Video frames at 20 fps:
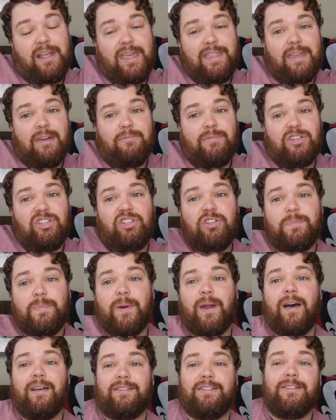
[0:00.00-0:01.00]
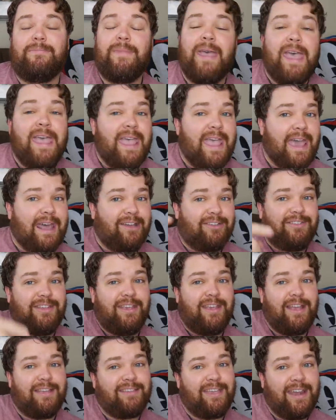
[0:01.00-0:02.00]
and that'd be super awesome. And I'll see
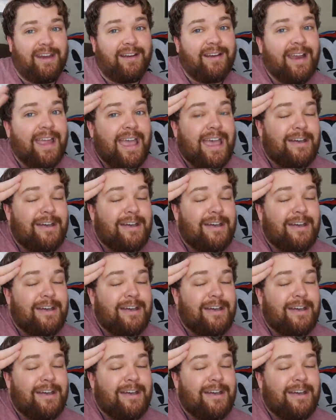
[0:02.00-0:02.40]
you guys later.